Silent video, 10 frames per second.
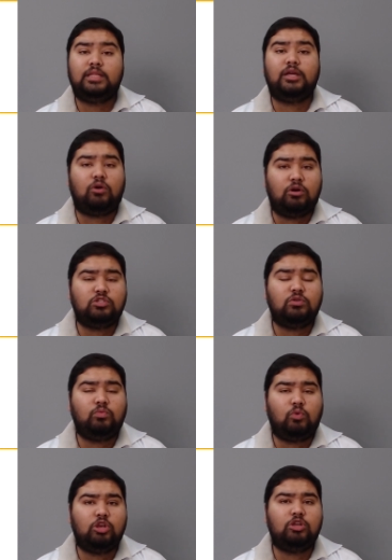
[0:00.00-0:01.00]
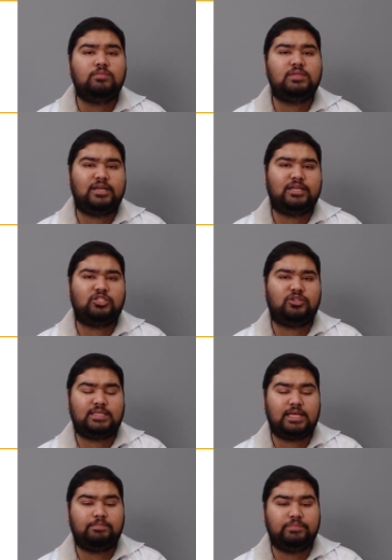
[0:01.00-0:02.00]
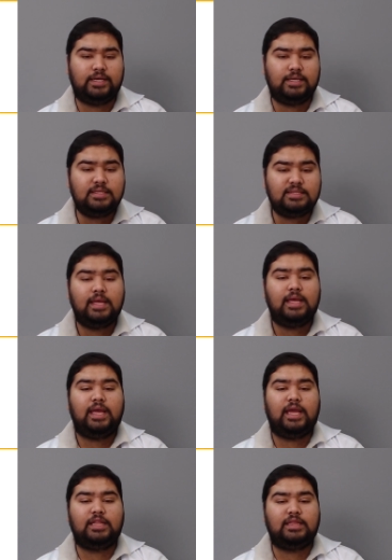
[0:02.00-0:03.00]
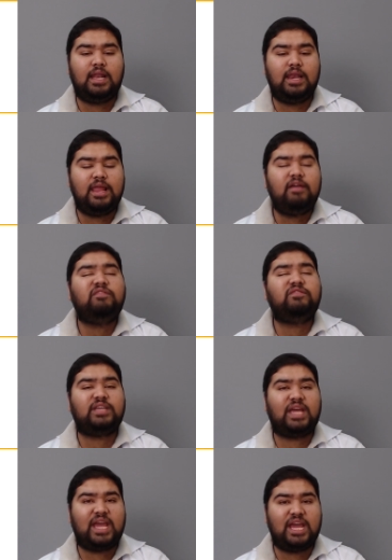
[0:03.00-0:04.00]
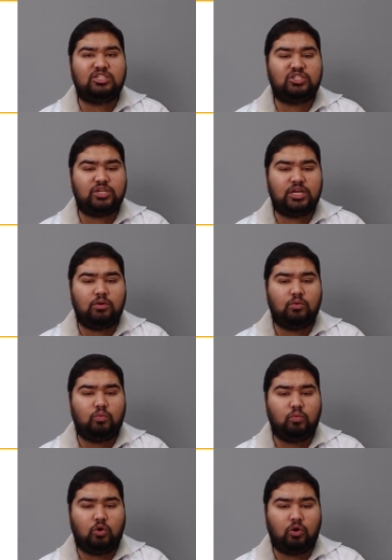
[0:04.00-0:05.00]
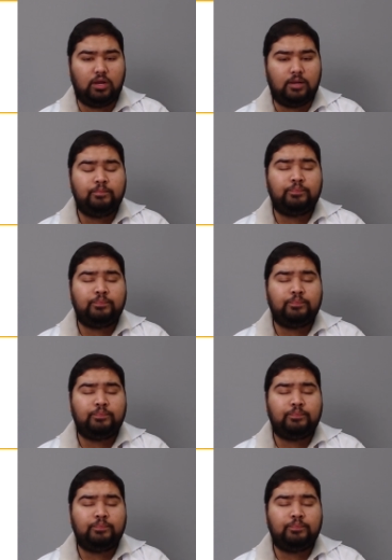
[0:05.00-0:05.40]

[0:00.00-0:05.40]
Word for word: They're also volume stretch receptors in the left atrial wall.